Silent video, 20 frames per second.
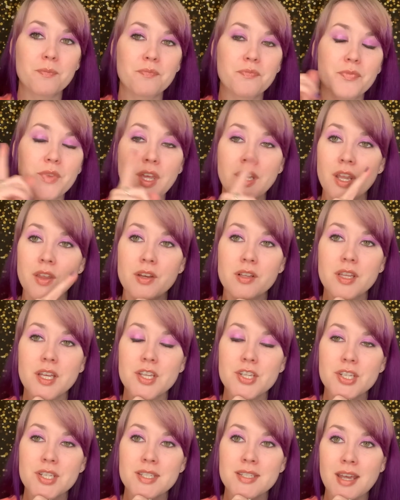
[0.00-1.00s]
Another
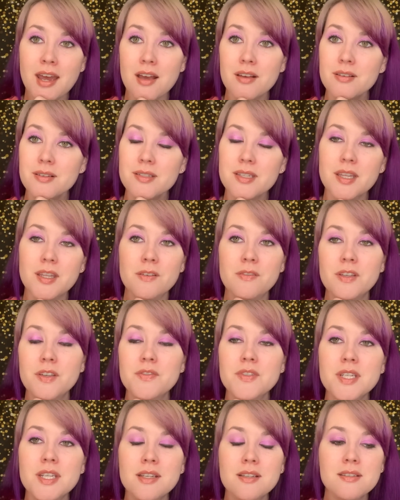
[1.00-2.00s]
legend tells that the
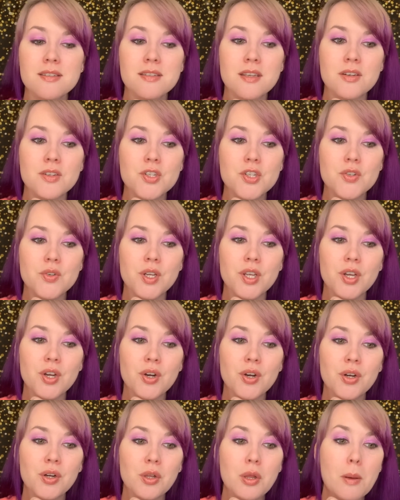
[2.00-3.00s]
15th century
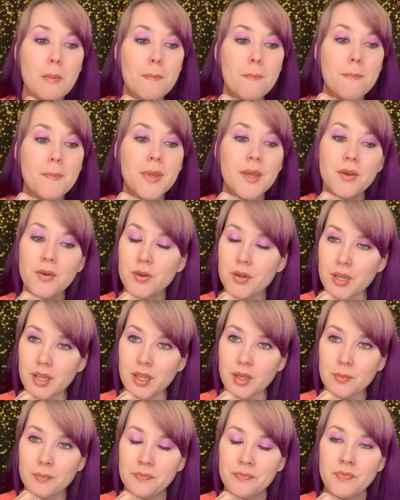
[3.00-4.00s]
Earl
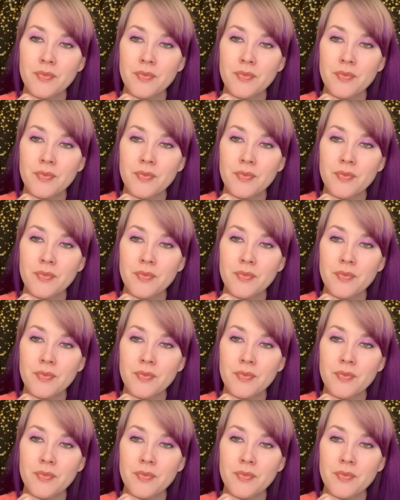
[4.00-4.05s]
Beardy,